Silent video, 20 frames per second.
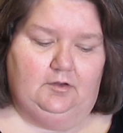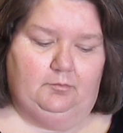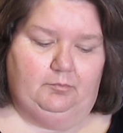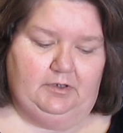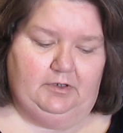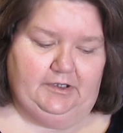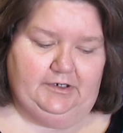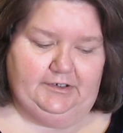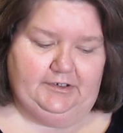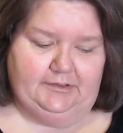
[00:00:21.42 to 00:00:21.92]

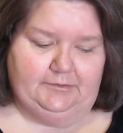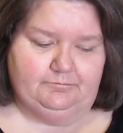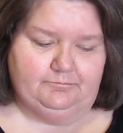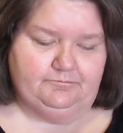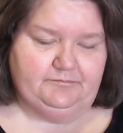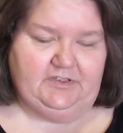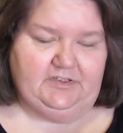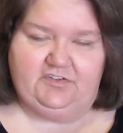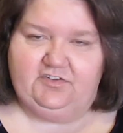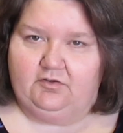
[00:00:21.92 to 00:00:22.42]
But
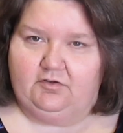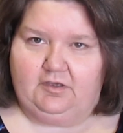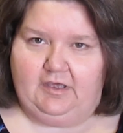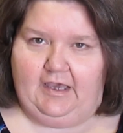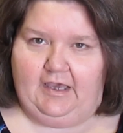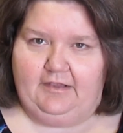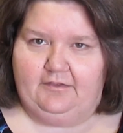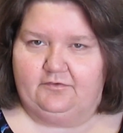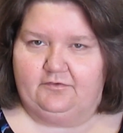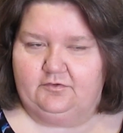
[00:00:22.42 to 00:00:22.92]
it's
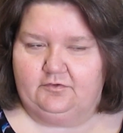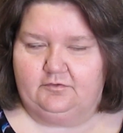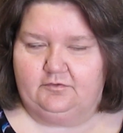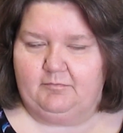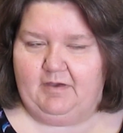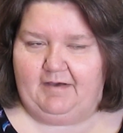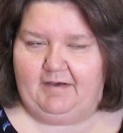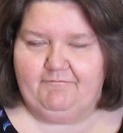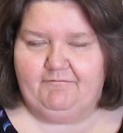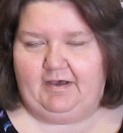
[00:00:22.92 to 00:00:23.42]
okay. This is
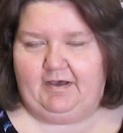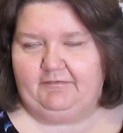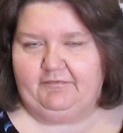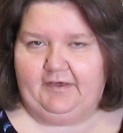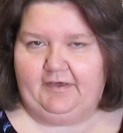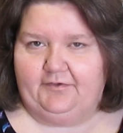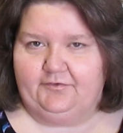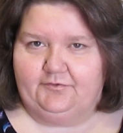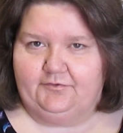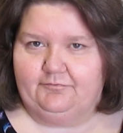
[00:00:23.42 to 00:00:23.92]
my
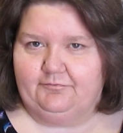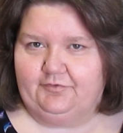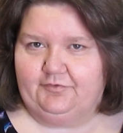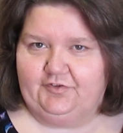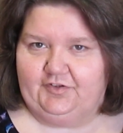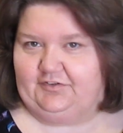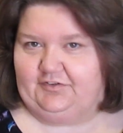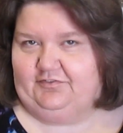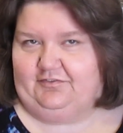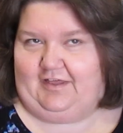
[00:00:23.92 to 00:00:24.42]
5,000,
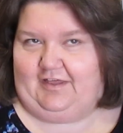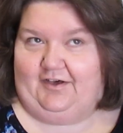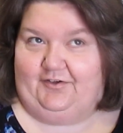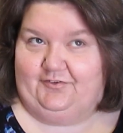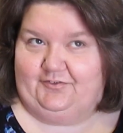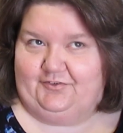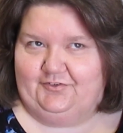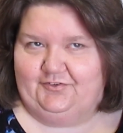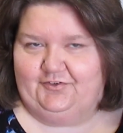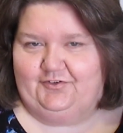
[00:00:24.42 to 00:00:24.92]

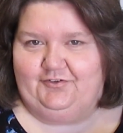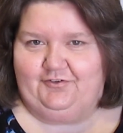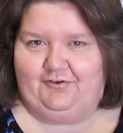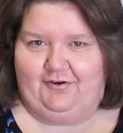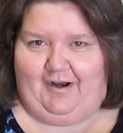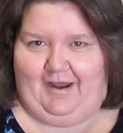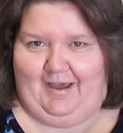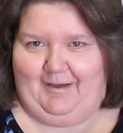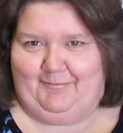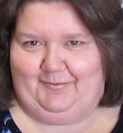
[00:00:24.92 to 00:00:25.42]
6,000
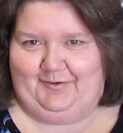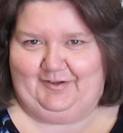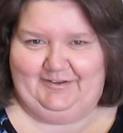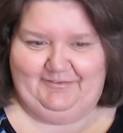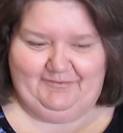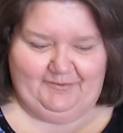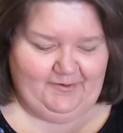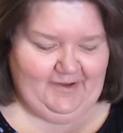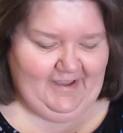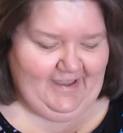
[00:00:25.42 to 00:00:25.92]
subscriber
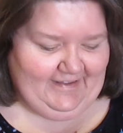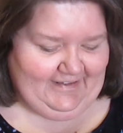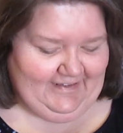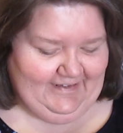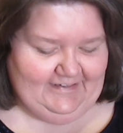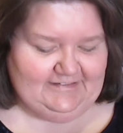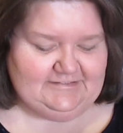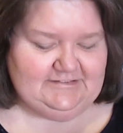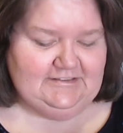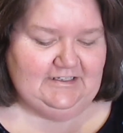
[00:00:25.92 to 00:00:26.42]
giveaway, I
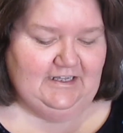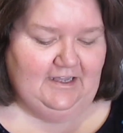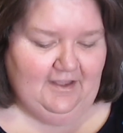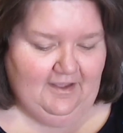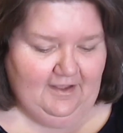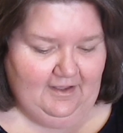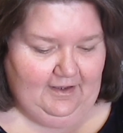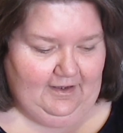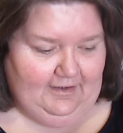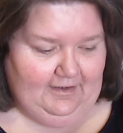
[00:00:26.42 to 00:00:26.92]
guess.
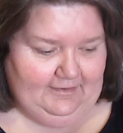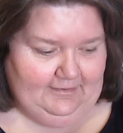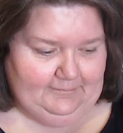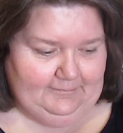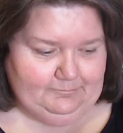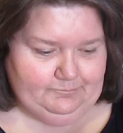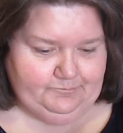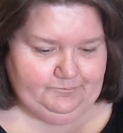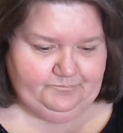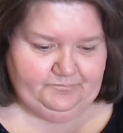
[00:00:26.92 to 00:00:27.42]

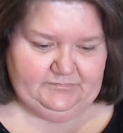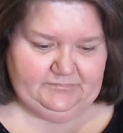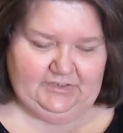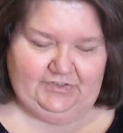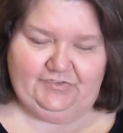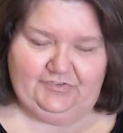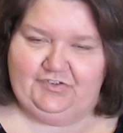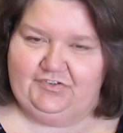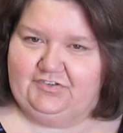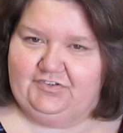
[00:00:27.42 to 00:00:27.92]

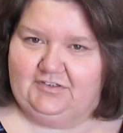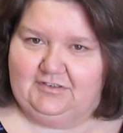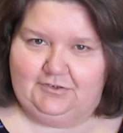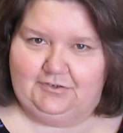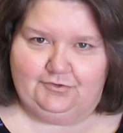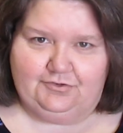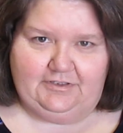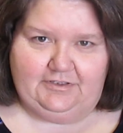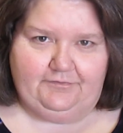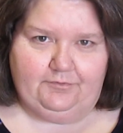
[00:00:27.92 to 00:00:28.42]
It's just a
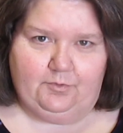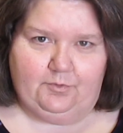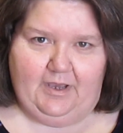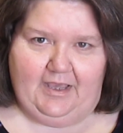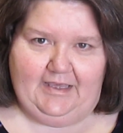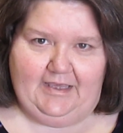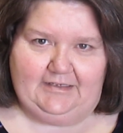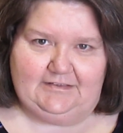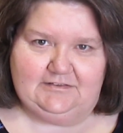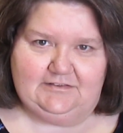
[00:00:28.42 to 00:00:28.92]
little
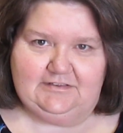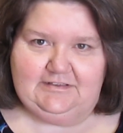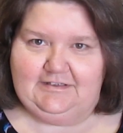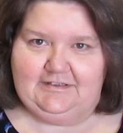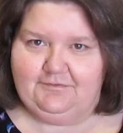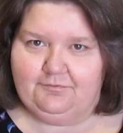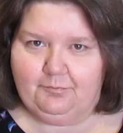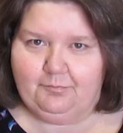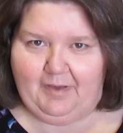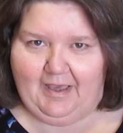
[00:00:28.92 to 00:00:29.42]
giveaway to
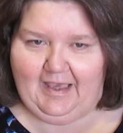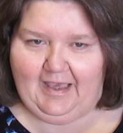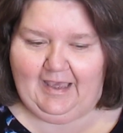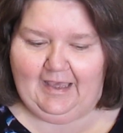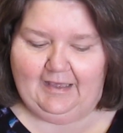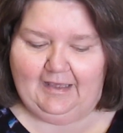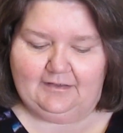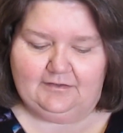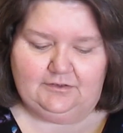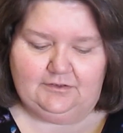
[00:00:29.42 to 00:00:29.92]
give
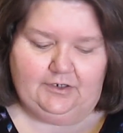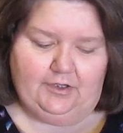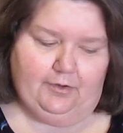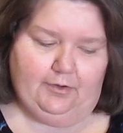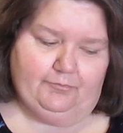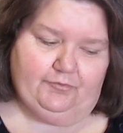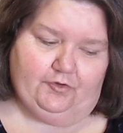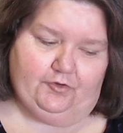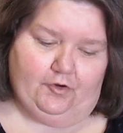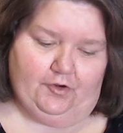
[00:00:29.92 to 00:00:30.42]
back. You know,
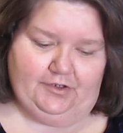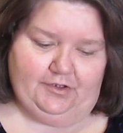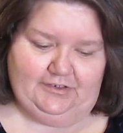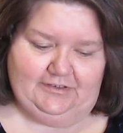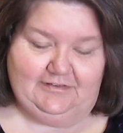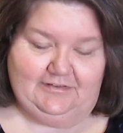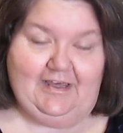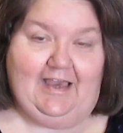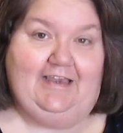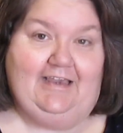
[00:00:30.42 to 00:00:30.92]
I'm sorry it
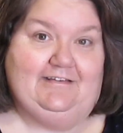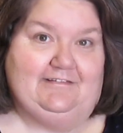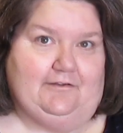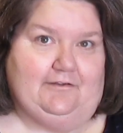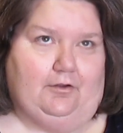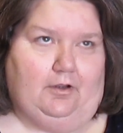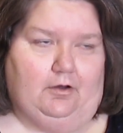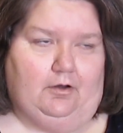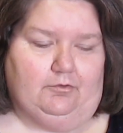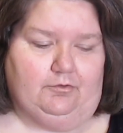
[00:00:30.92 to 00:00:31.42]
did take
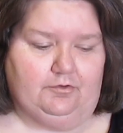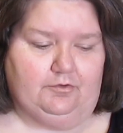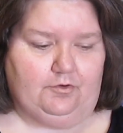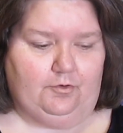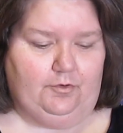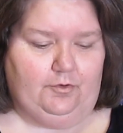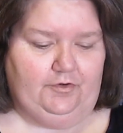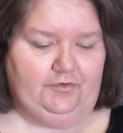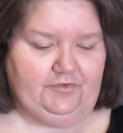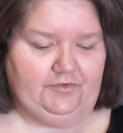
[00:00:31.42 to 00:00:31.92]
so long, of
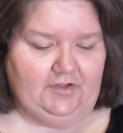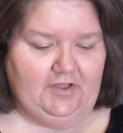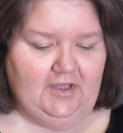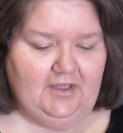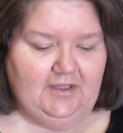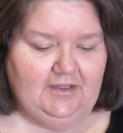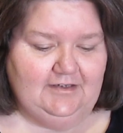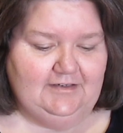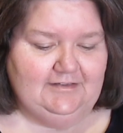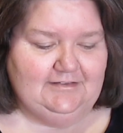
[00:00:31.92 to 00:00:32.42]
course,
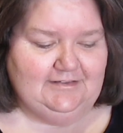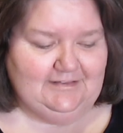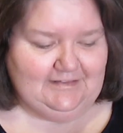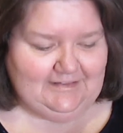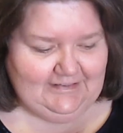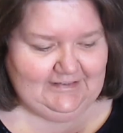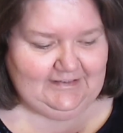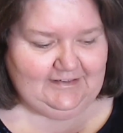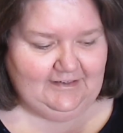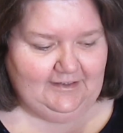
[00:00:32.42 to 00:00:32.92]
to
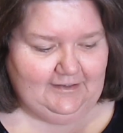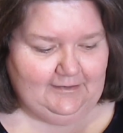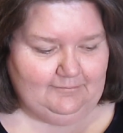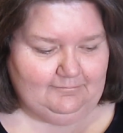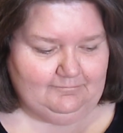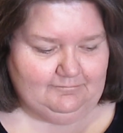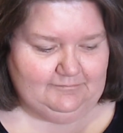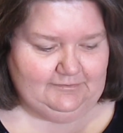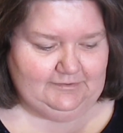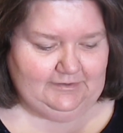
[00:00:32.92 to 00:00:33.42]
get it
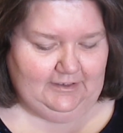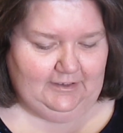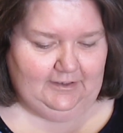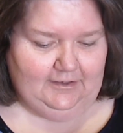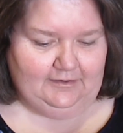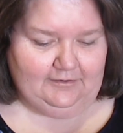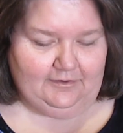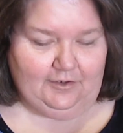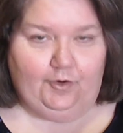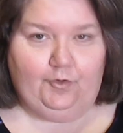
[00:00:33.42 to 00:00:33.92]
up and
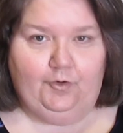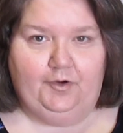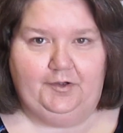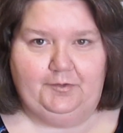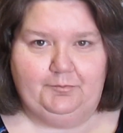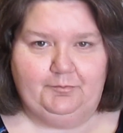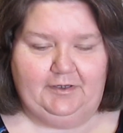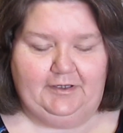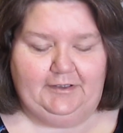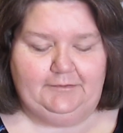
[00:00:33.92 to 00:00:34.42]

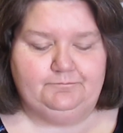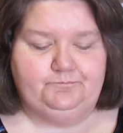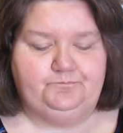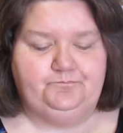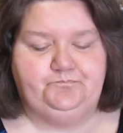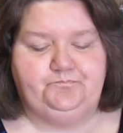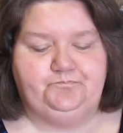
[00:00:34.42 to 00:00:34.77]
going, but